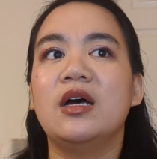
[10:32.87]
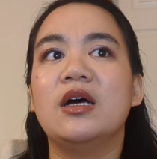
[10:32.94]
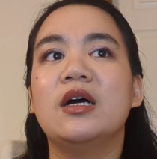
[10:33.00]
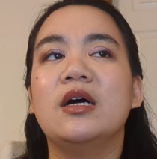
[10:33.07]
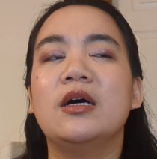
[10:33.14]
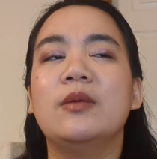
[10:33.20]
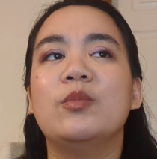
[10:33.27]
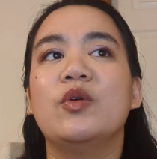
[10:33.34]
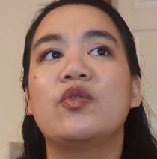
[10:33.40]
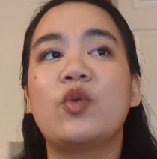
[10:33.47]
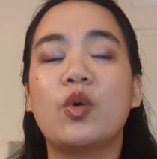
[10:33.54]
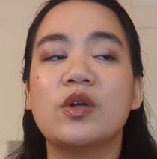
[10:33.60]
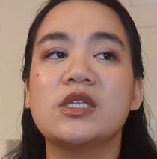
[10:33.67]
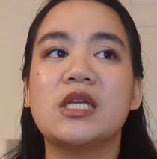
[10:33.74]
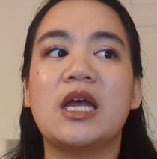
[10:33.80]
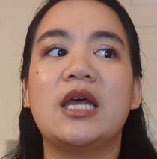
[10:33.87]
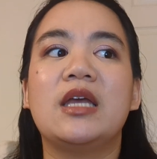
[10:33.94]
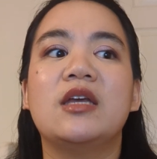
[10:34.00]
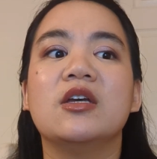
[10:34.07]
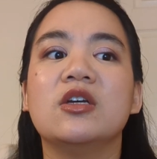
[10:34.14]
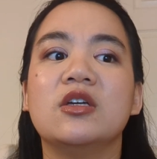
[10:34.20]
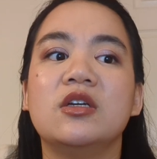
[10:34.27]
Of course, I
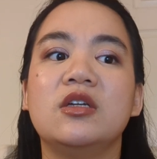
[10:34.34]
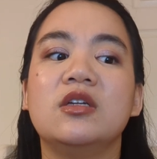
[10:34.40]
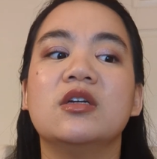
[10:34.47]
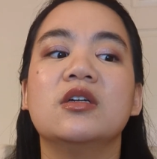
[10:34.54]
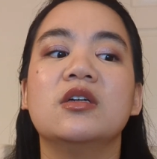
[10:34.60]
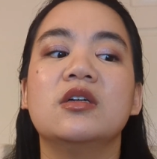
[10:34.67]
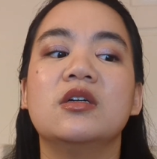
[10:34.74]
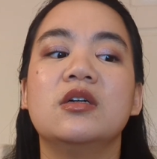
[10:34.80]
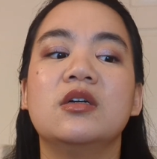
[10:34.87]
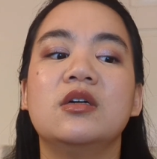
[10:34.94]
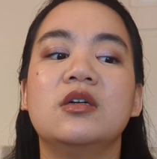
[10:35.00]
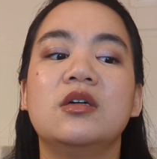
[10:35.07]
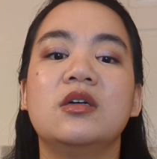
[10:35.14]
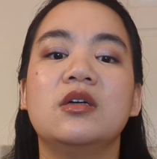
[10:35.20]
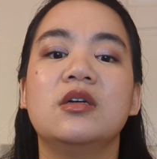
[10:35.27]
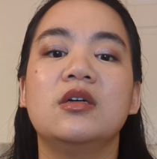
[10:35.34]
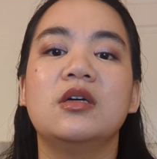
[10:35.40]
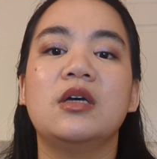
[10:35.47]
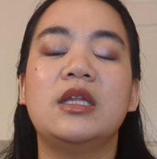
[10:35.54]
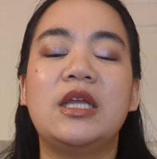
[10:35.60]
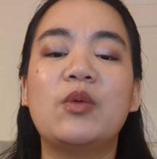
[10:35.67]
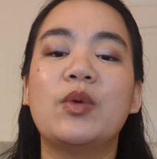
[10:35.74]

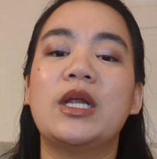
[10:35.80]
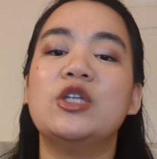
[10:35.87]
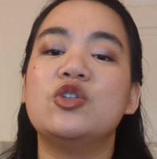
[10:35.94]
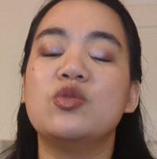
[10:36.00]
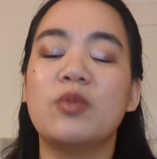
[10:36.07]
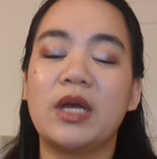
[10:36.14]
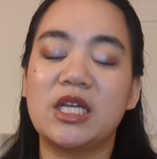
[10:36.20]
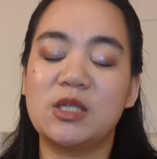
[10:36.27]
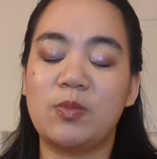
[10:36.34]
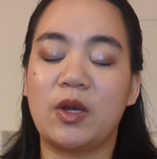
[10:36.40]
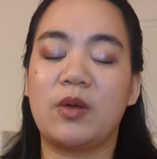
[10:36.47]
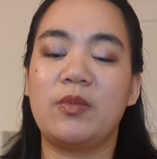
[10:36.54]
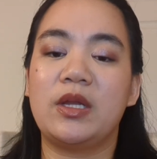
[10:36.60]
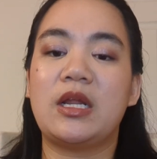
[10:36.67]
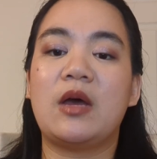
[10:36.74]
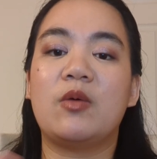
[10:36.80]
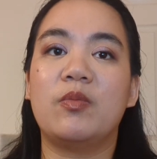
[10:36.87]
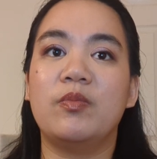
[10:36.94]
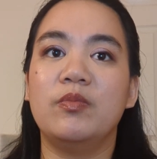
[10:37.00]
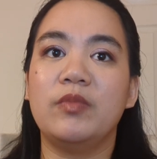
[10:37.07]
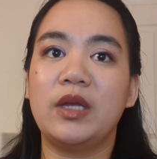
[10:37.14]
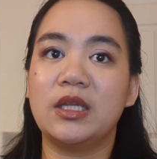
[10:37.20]
think when I do my experiment,
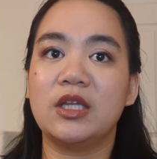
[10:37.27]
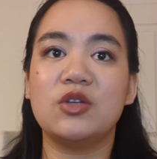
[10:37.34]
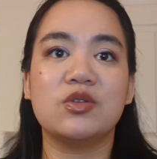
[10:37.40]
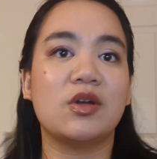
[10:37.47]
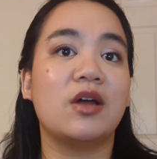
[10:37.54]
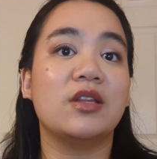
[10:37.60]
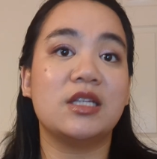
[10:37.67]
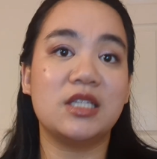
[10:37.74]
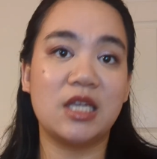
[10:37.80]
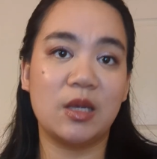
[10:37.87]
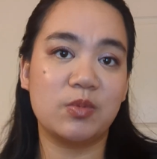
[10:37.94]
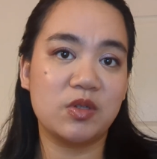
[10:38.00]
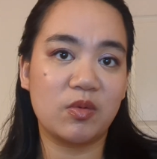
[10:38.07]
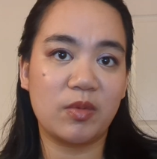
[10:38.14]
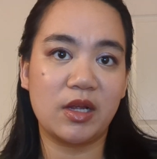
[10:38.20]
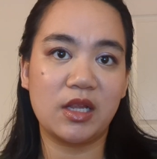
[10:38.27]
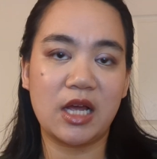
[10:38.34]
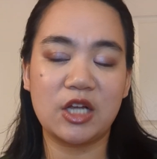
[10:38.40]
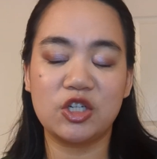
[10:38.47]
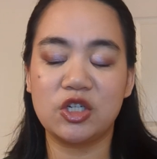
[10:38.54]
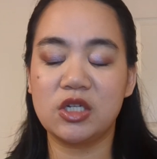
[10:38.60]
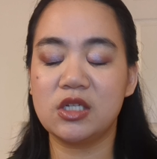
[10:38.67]
I'll mainly use it on the tips of my
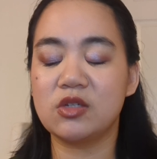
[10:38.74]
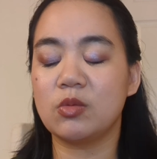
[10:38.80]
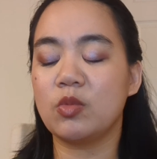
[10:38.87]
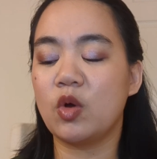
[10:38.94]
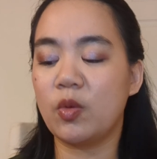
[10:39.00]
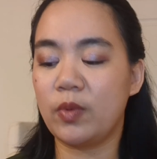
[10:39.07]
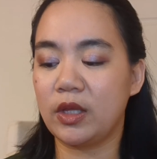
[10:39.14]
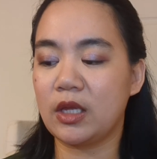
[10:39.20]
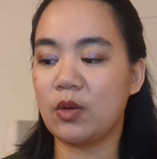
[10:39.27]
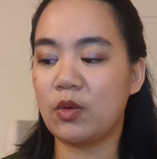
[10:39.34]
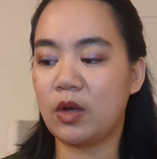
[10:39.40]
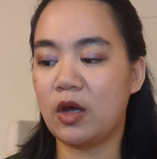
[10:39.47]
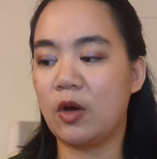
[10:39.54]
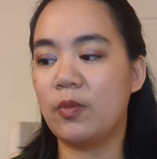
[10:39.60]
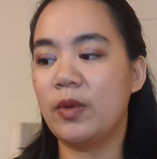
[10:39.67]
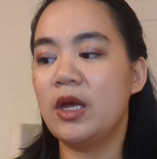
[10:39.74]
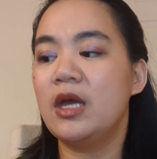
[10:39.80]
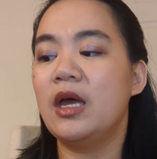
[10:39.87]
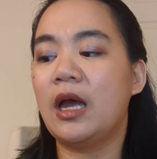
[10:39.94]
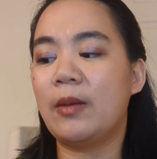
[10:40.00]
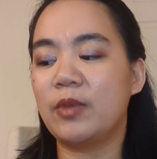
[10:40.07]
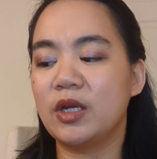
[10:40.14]
lashes. So I'm hoping that will help.
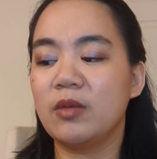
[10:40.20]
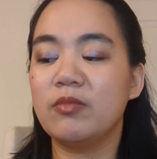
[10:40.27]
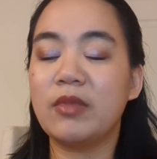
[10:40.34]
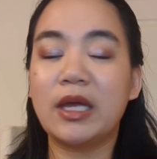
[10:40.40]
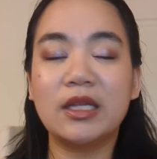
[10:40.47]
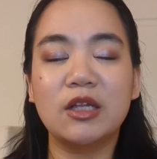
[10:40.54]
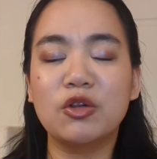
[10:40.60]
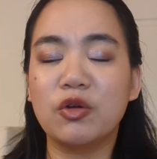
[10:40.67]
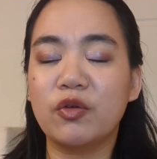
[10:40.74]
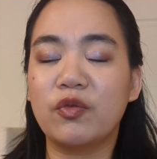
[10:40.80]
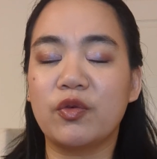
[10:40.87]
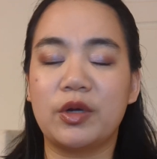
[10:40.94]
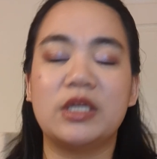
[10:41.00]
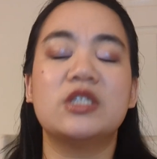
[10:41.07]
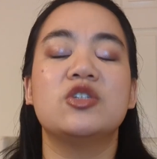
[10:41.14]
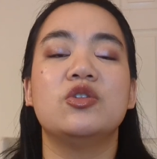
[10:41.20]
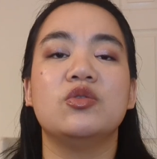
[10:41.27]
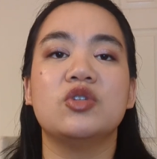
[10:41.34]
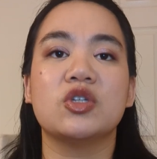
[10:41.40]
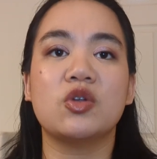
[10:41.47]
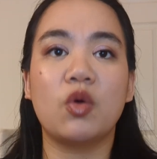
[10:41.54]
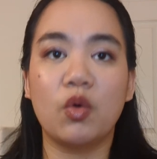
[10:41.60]
I'm going to mainly look for it
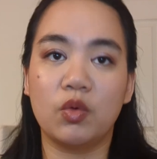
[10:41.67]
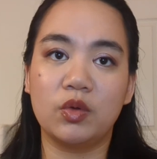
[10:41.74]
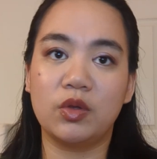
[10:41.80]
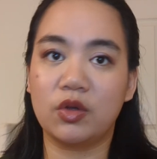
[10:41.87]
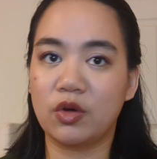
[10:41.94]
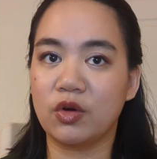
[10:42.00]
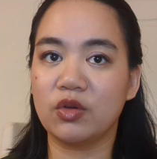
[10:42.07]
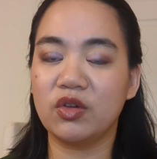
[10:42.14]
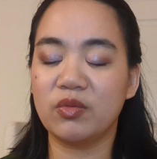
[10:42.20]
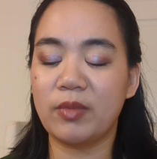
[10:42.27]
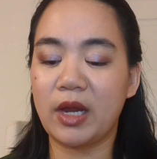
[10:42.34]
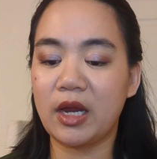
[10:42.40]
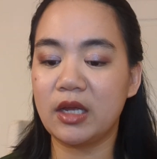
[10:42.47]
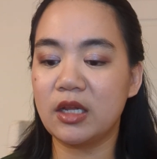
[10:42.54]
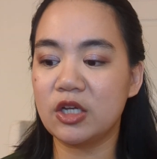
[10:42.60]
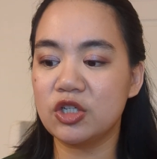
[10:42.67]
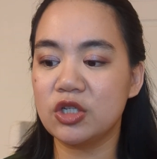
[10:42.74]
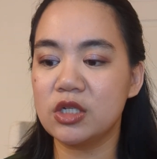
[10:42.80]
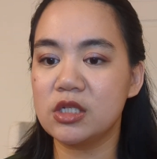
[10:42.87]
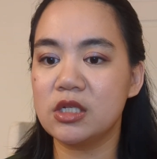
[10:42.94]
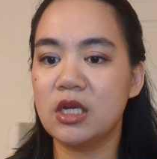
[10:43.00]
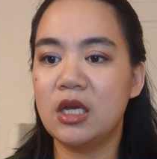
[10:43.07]
to just hold the curl of my
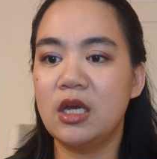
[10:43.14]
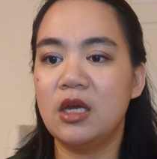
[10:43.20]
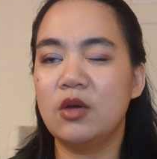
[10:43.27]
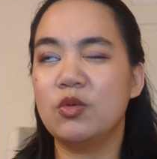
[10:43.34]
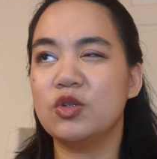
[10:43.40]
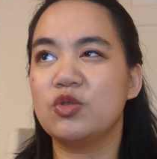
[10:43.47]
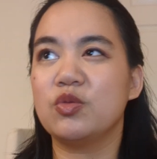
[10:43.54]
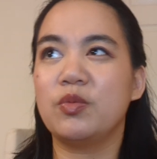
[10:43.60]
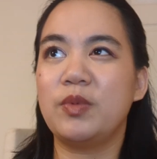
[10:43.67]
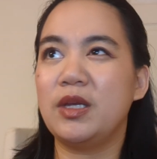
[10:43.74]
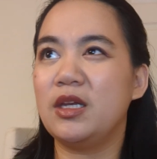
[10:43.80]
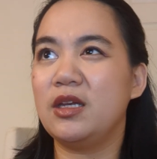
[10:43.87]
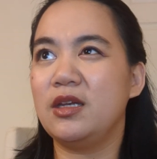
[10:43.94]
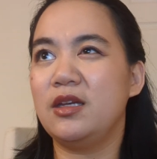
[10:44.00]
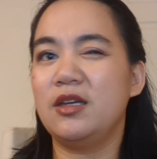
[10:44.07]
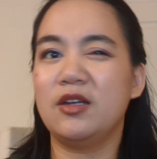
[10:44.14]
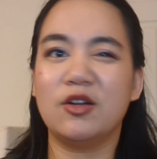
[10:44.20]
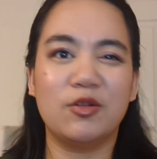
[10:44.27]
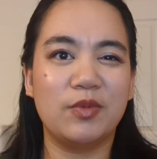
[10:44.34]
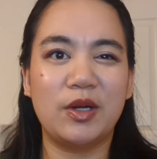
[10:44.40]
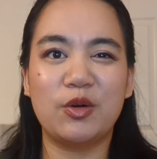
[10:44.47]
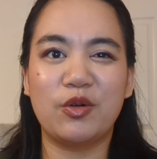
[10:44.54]
eyelashes, which will be, you
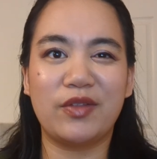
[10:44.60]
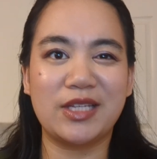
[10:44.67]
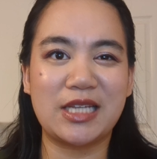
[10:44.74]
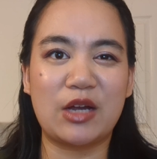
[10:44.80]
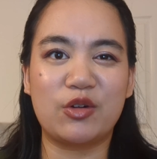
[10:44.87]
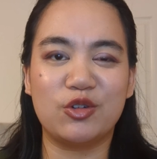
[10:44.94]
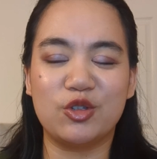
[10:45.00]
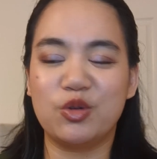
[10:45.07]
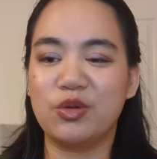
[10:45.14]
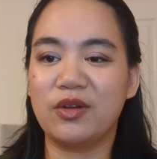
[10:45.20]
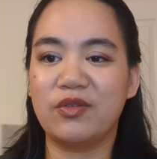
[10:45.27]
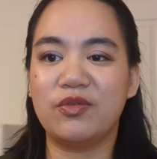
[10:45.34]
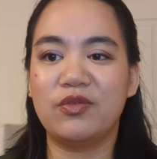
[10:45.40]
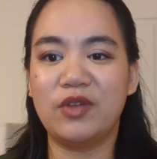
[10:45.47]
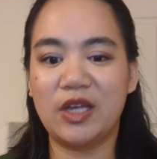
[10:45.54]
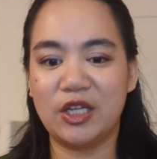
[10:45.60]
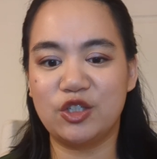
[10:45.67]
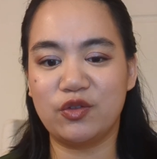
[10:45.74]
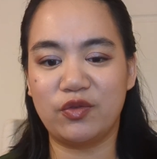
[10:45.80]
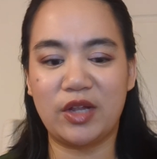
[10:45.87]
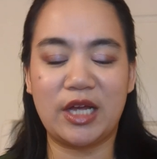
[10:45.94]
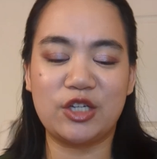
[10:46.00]
know, I don't know if that's counterintuitive.
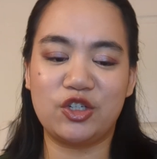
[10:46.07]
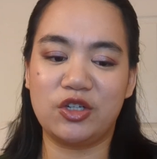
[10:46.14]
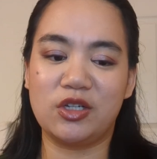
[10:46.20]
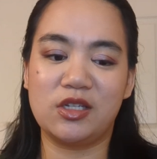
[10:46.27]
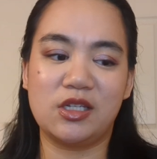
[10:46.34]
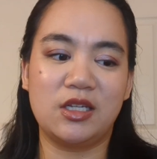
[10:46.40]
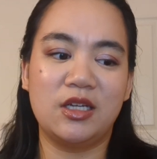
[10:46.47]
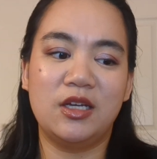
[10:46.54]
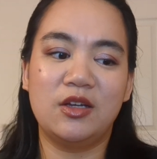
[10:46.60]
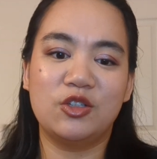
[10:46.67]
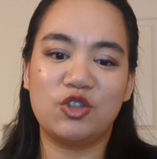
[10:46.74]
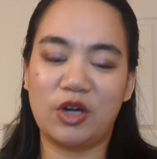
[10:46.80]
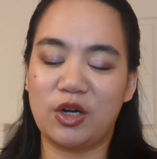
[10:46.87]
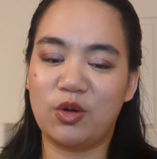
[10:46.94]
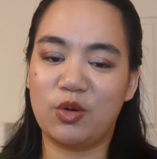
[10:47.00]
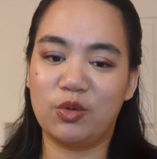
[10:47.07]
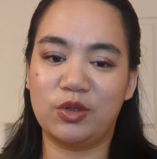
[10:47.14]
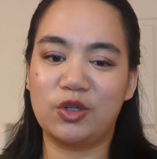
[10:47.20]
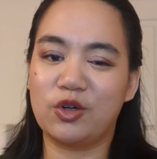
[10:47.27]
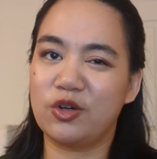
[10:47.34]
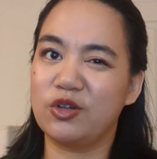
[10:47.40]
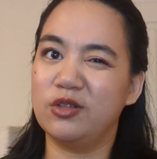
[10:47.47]
Edge of lashes, trying to hold
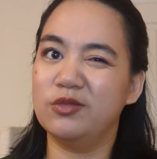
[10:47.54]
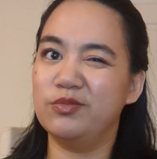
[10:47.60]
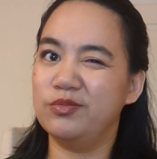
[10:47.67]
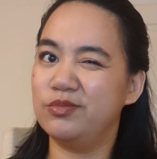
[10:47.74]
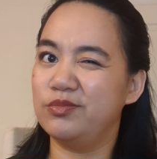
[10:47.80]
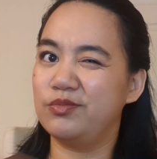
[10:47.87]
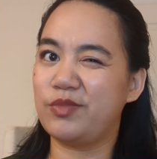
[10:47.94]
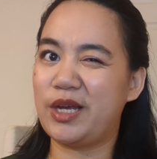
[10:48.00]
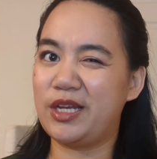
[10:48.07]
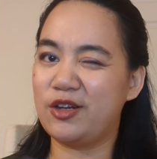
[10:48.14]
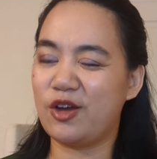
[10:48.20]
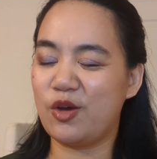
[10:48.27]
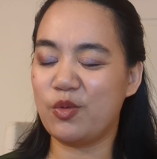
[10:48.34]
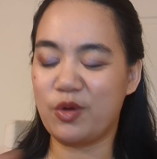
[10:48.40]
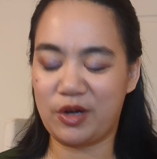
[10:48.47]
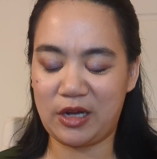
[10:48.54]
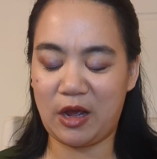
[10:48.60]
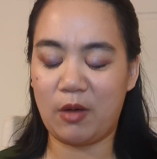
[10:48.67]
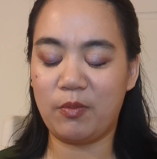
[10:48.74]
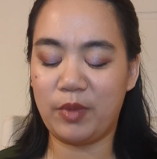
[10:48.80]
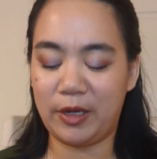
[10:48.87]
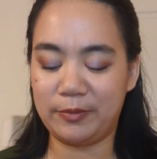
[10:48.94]
a curl might not work
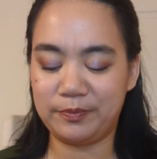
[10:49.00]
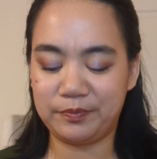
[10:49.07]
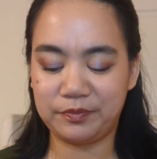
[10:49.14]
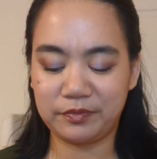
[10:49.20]
out. But